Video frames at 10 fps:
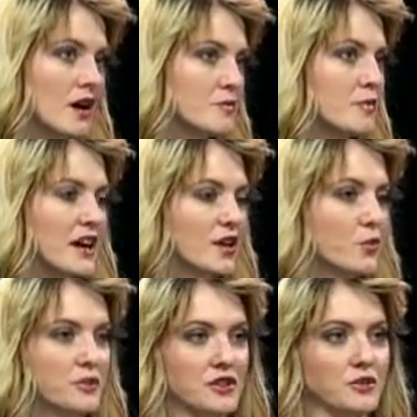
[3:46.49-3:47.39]
might
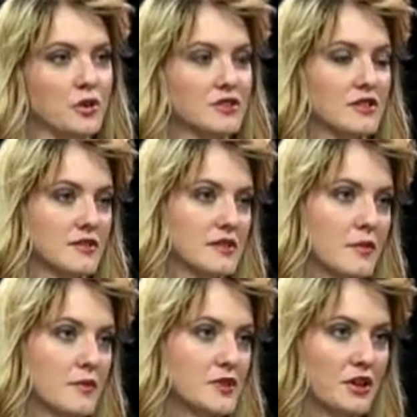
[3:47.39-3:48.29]
open the door to some,
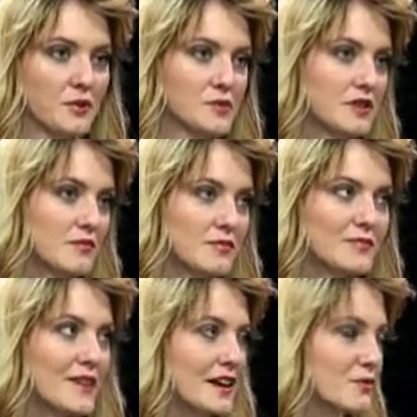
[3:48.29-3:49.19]

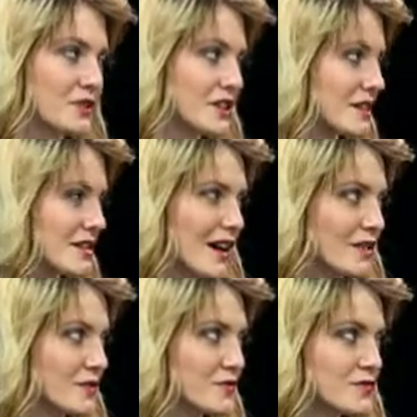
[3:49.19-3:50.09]
really kind
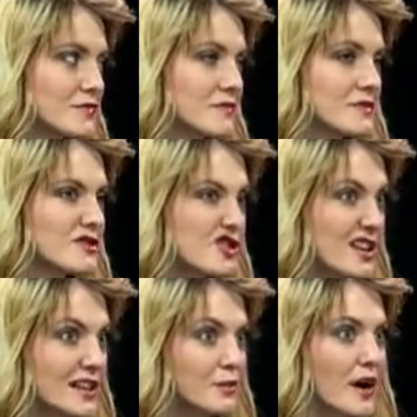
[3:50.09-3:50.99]
of
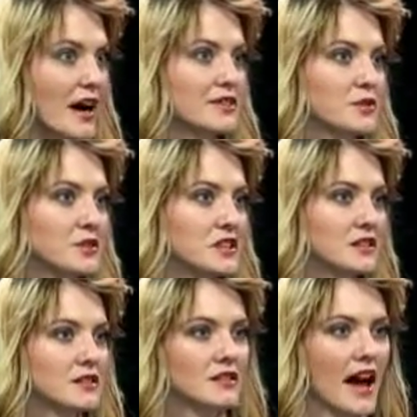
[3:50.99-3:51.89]
shady
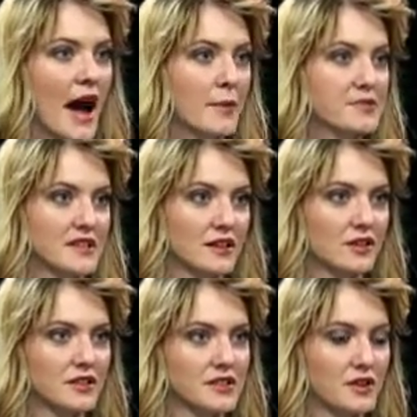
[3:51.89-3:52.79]
backdoor apps that
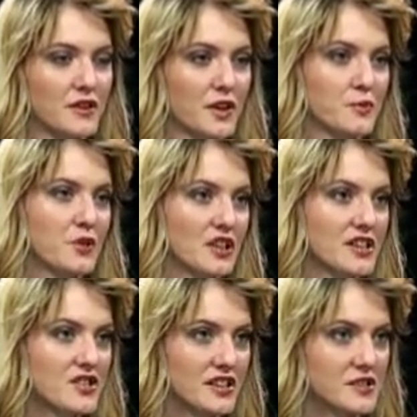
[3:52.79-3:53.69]
are
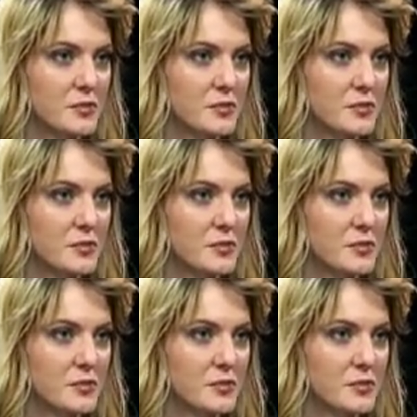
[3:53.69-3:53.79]
malicious.